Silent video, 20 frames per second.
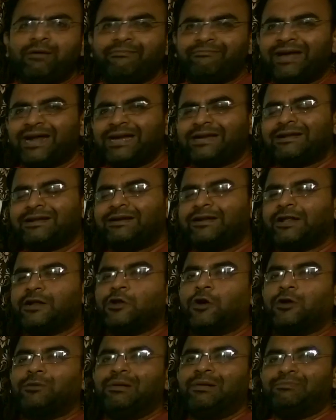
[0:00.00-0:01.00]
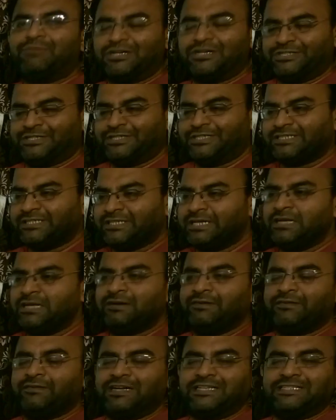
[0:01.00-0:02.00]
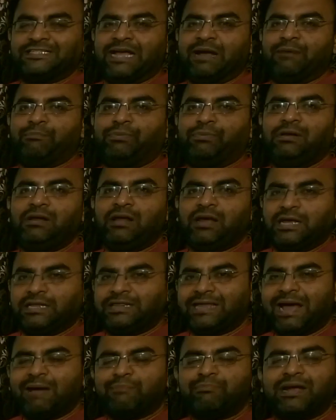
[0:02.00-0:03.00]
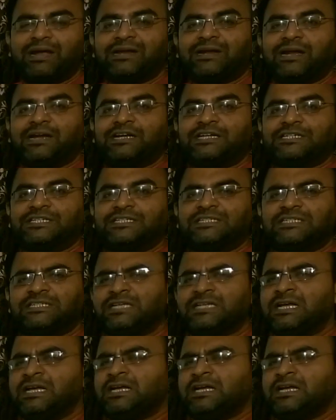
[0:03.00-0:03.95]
matter under normal pressures, for example, in the ambient conditions,